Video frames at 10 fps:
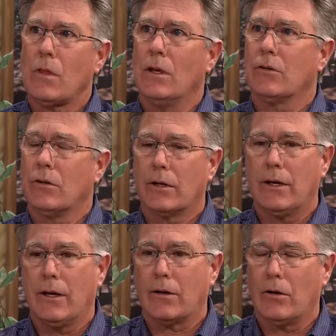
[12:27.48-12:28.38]
It's
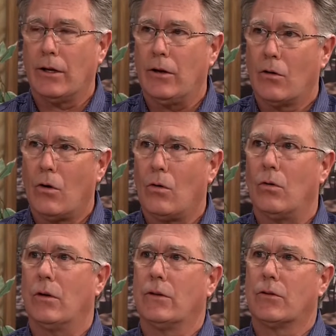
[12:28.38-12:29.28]
looking at clean
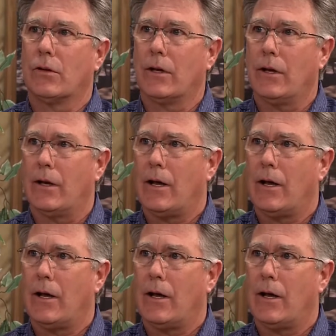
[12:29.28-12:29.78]
coal, it's looking